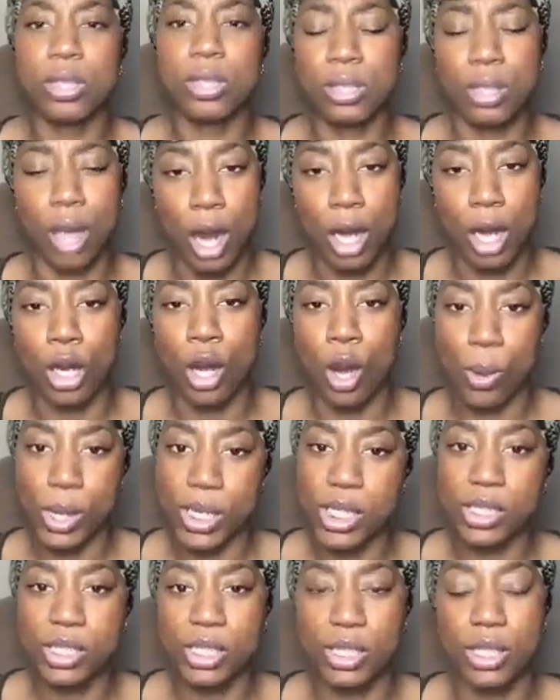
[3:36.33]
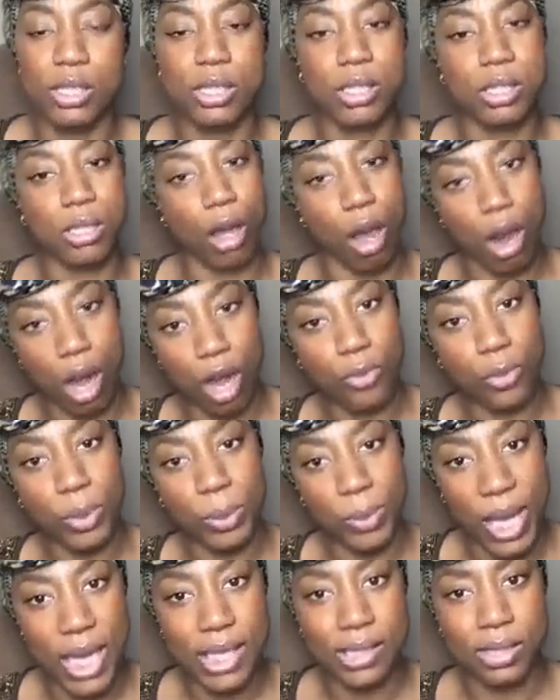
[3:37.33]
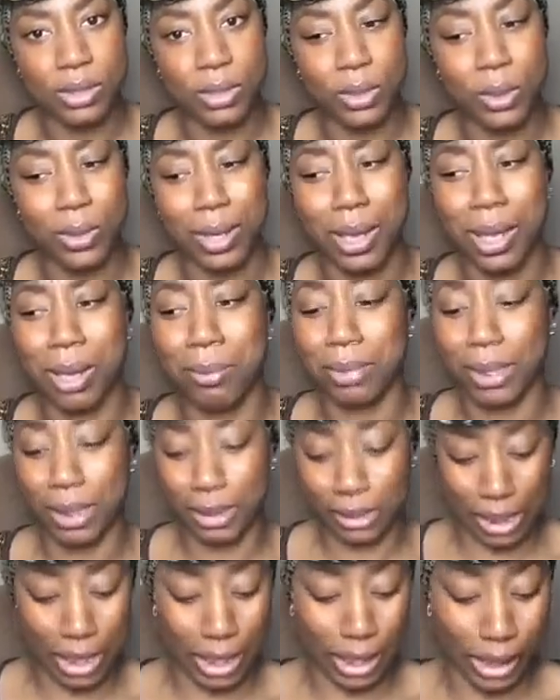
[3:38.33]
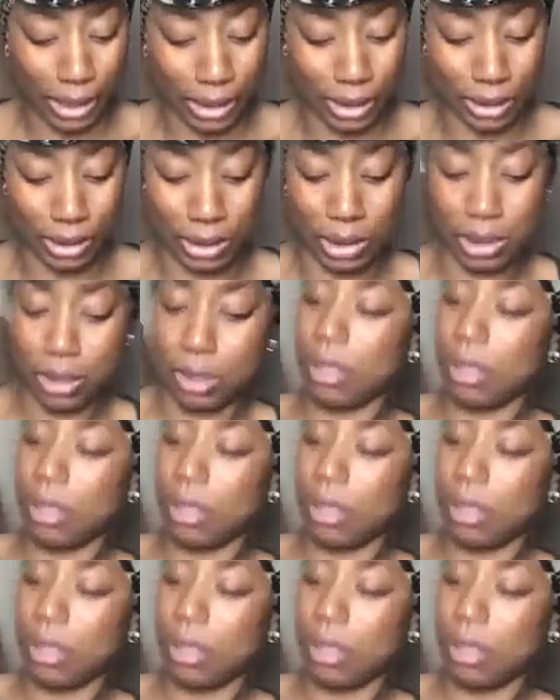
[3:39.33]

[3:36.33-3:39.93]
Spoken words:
to start going into your scarf repository and being like,